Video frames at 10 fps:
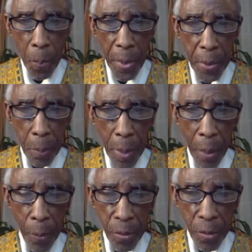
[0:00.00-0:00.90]
and the
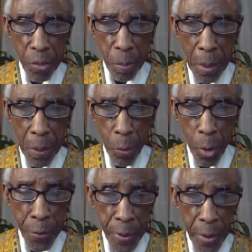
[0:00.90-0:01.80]
powers of the spirit
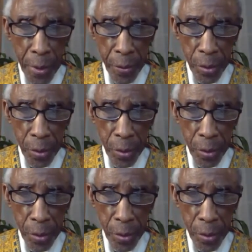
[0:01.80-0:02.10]
once you learn